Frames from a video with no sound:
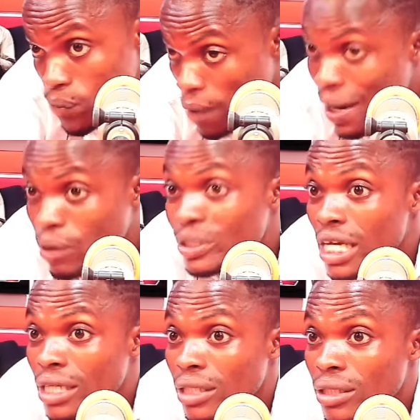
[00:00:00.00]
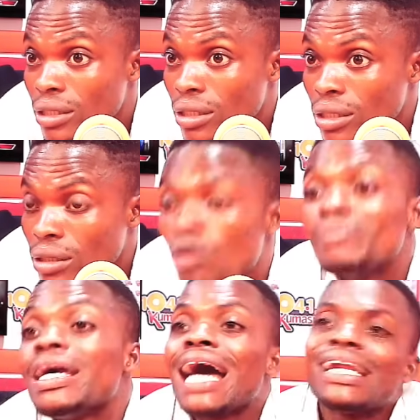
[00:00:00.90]
Kam na utie. Mom
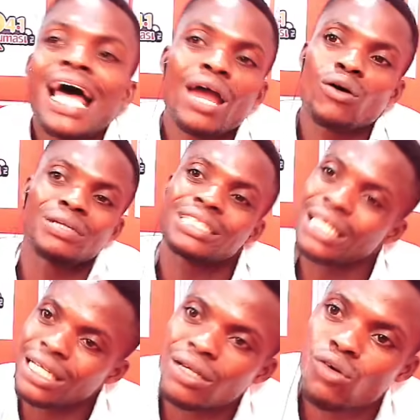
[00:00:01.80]
ye na die ho me say